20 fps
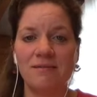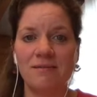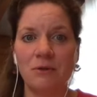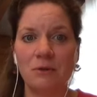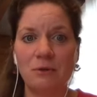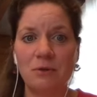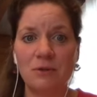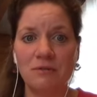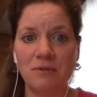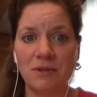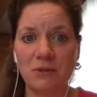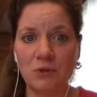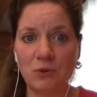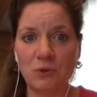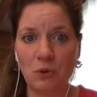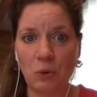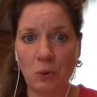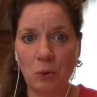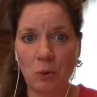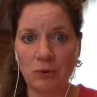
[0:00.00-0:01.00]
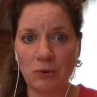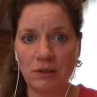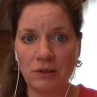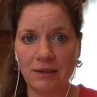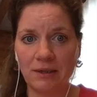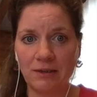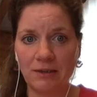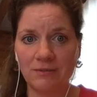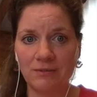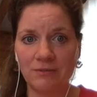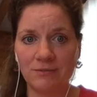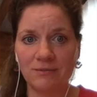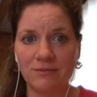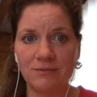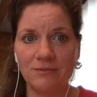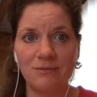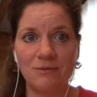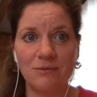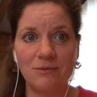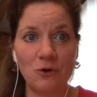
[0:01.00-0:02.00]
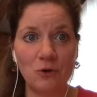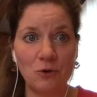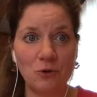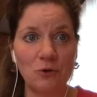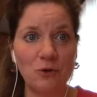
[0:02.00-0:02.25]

those of us who are old enough knew